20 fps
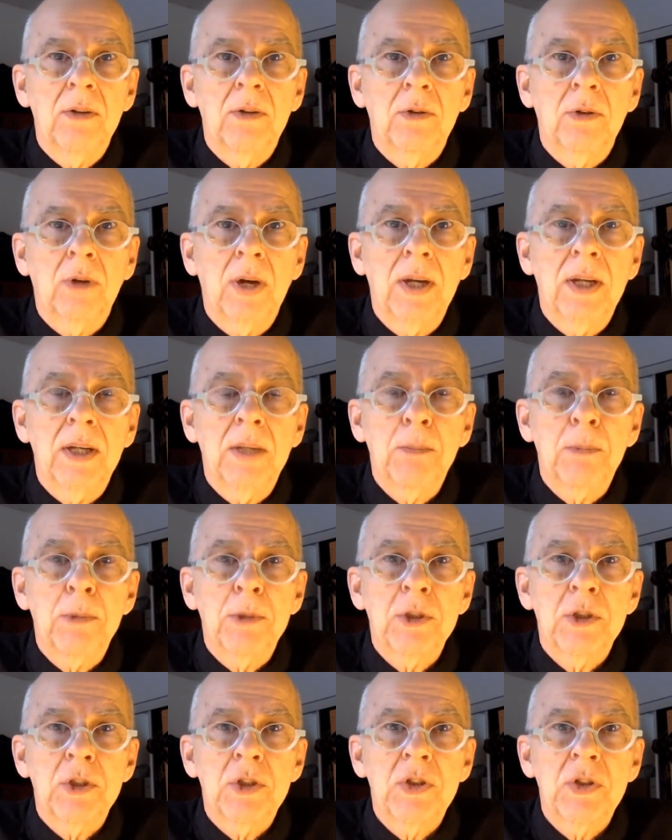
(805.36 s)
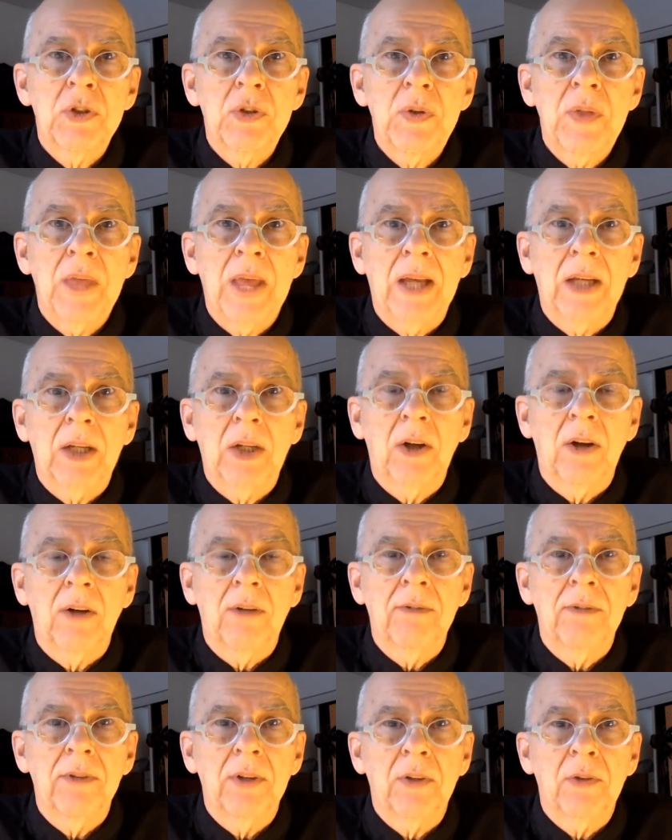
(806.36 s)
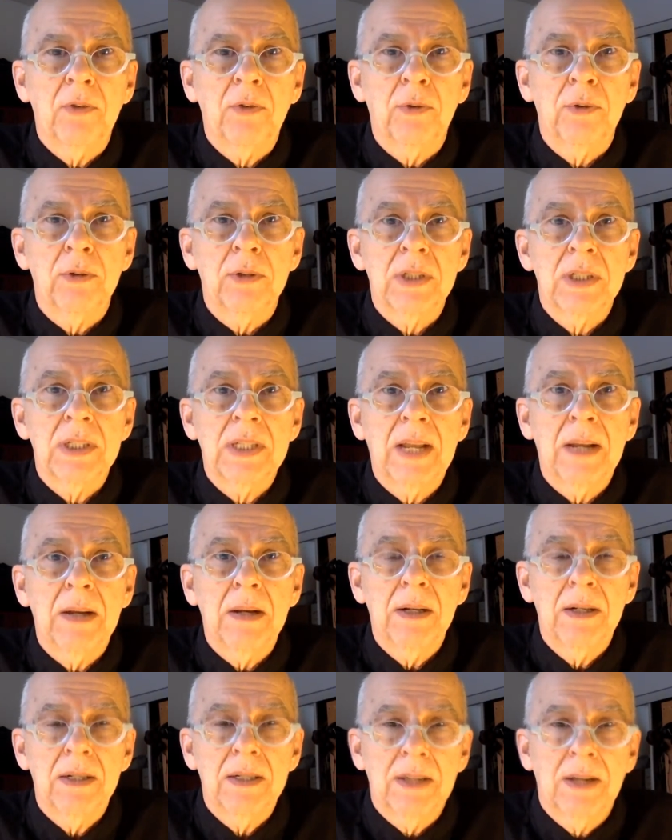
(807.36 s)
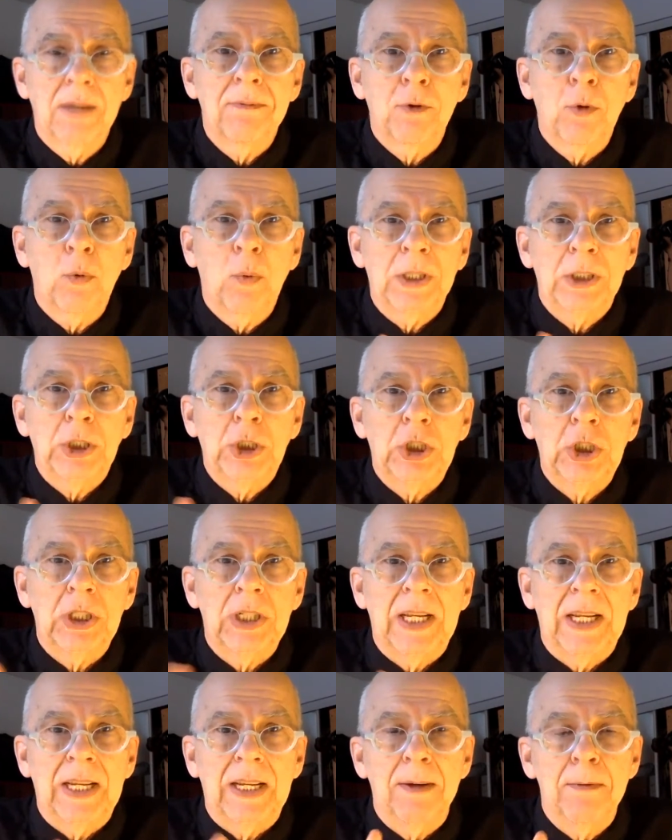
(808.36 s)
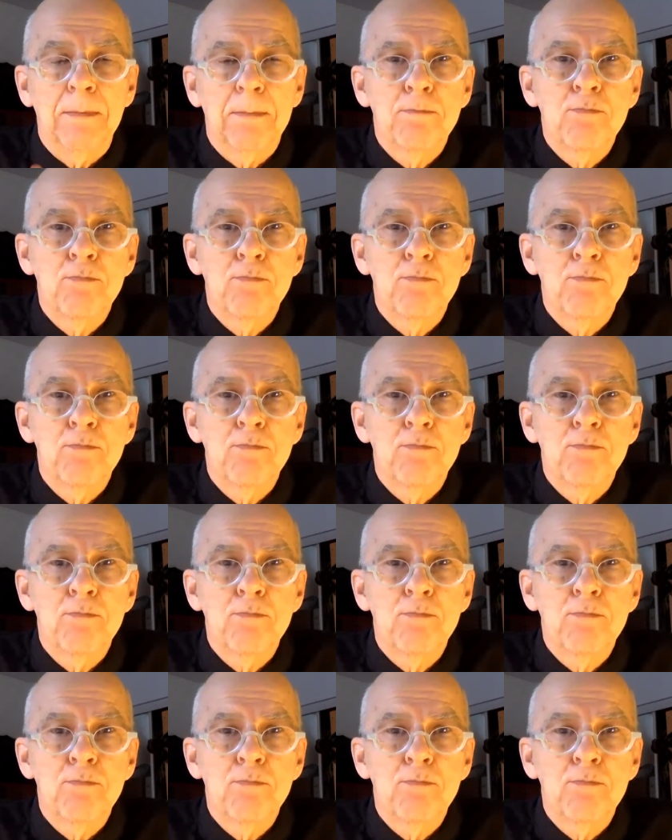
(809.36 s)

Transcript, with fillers: try and pursue that conflict through a set of questioning.